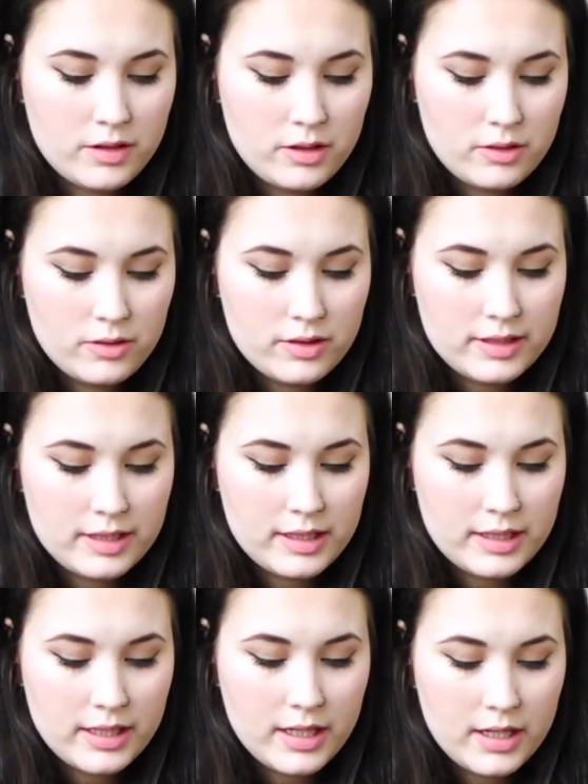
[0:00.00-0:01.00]
The third
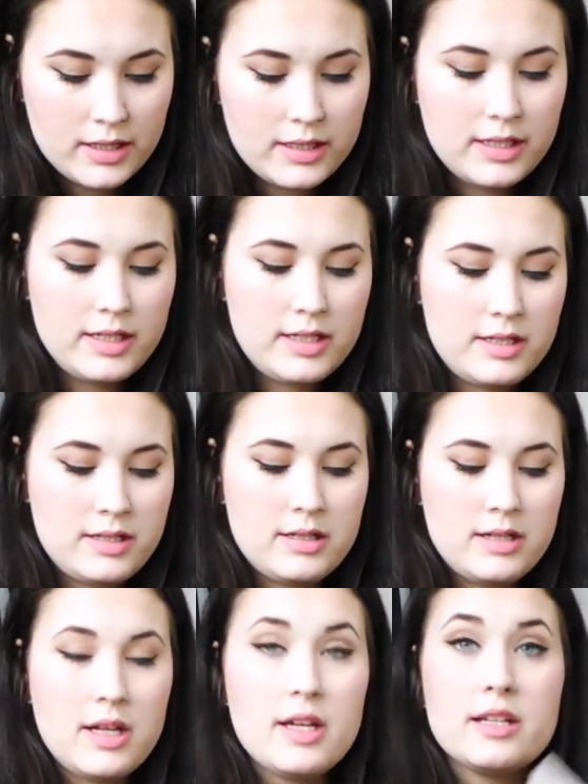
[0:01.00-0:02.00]
thing I got is
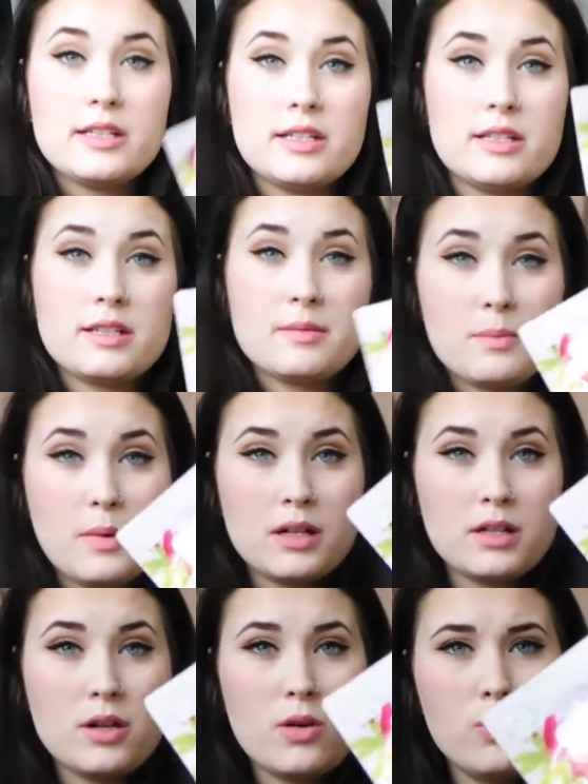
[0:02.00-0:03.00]
this
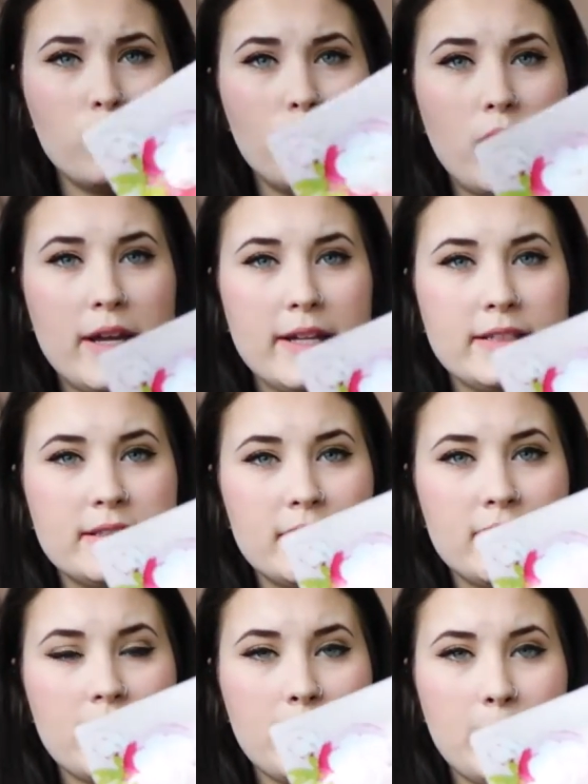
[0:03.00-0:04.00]
Mango White
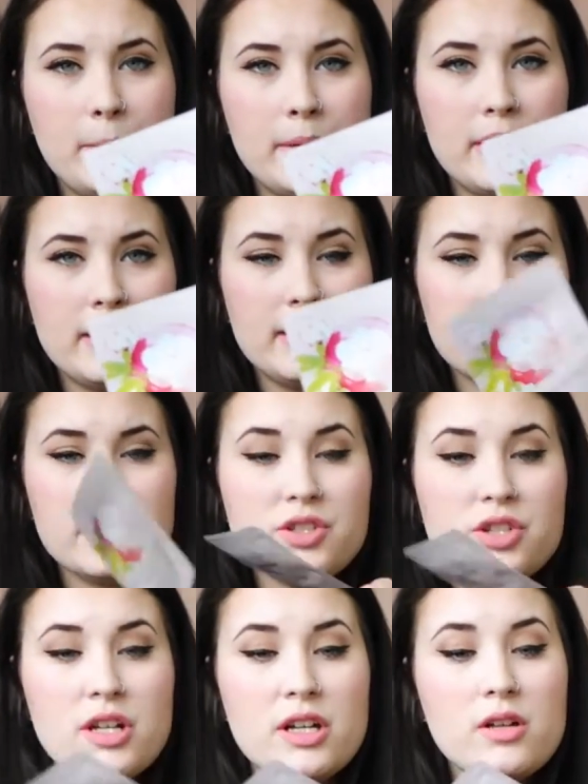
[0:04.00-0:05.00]
Peeling
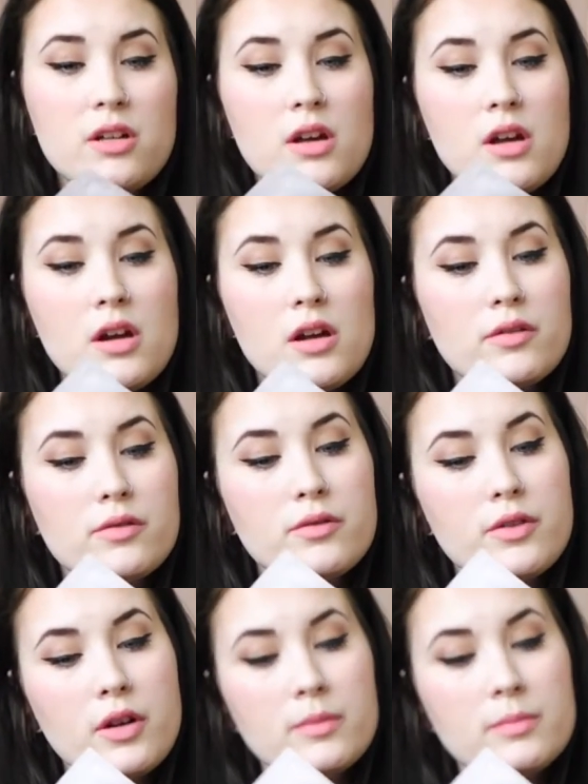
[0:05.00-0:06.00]
Gel
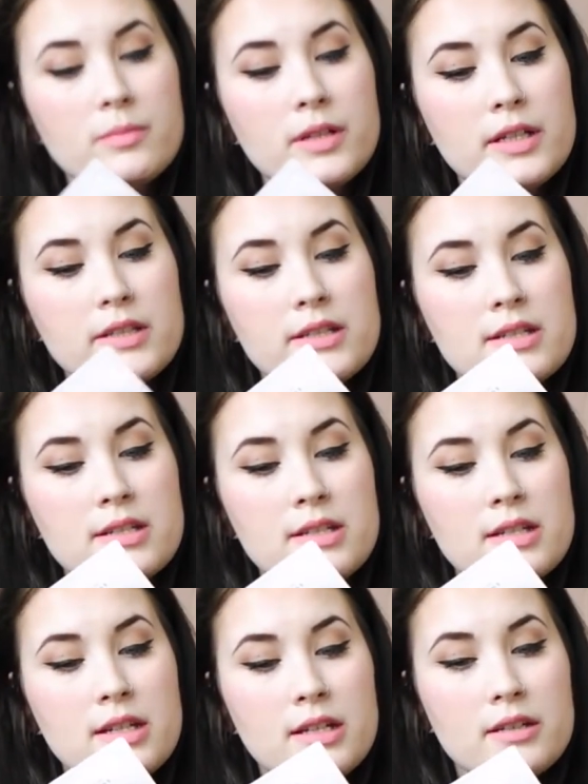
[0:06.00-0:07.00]
from Its
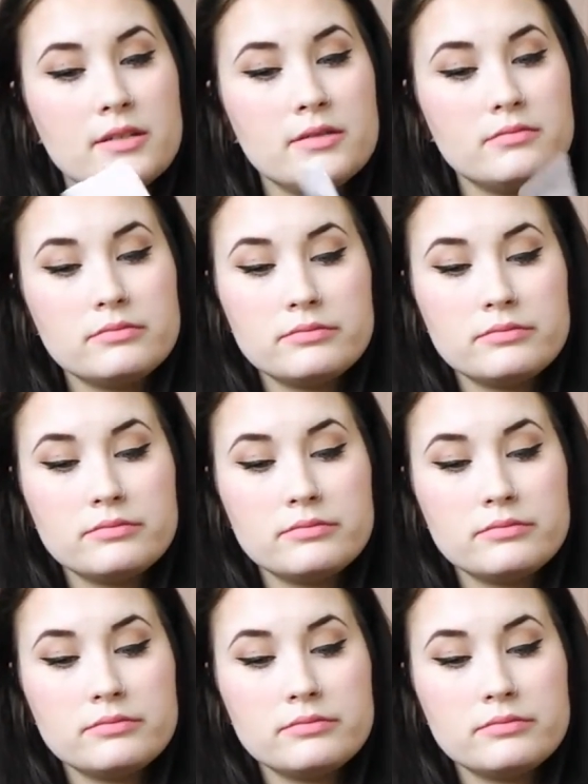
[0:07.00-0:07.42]
Skin.